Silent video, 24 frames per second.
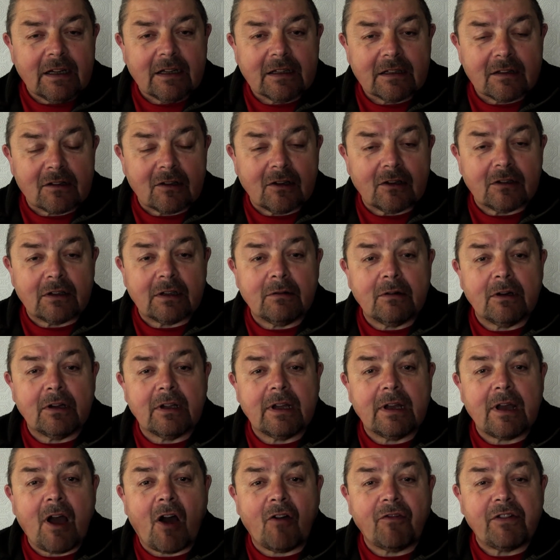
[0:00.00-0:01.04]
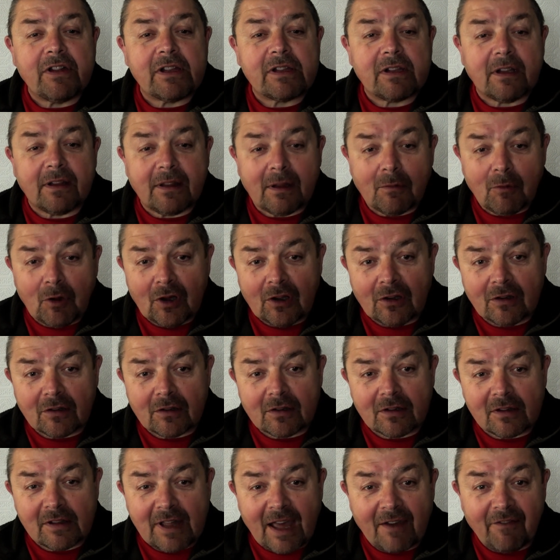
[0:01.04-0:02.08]
so they were eh, obviously they
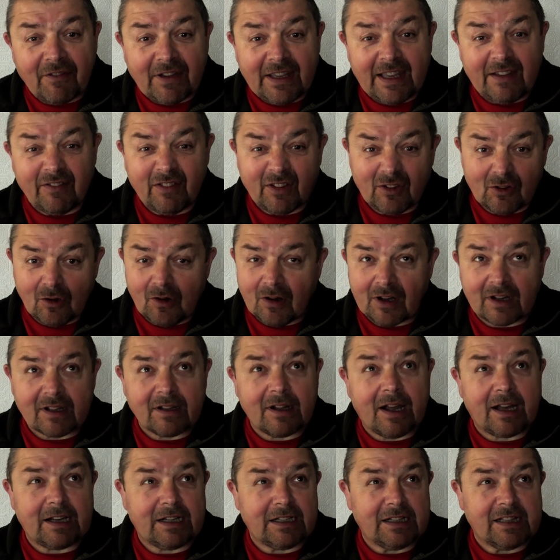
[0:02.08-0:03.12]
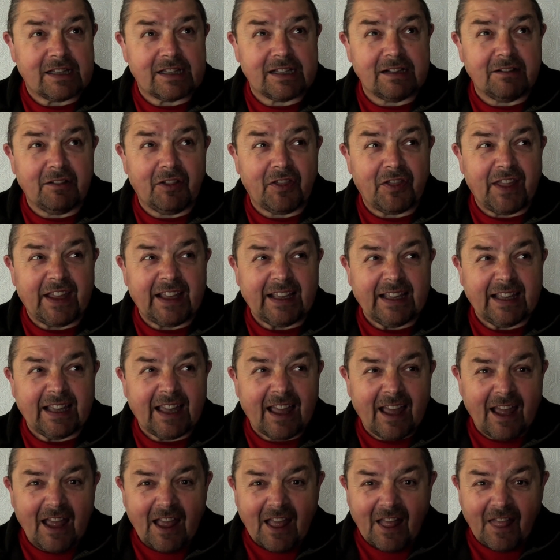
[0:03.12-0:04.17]
weren't as heavy even though I can still think
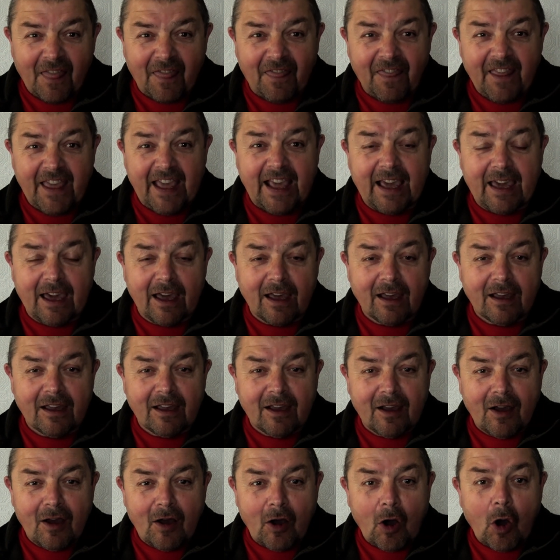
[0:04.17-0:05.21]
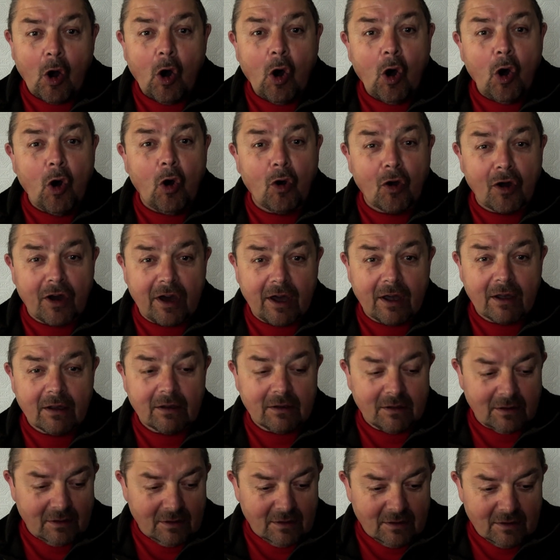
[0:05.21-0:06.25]
thick oak
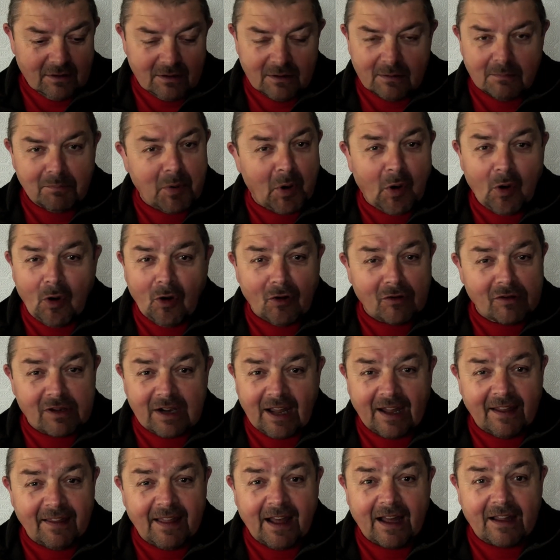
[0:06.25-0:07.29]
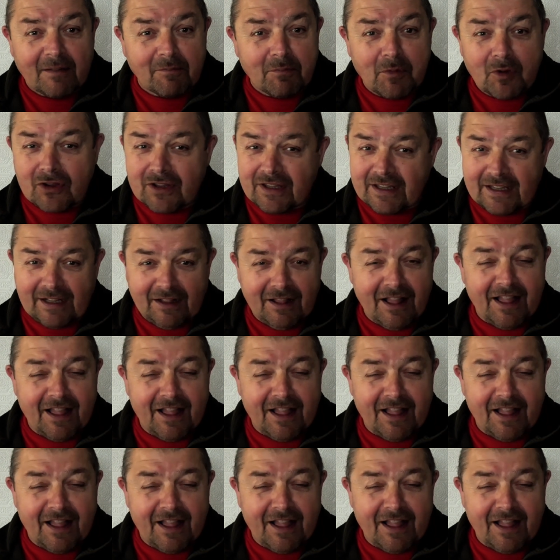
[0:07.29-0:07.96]
boats like that must still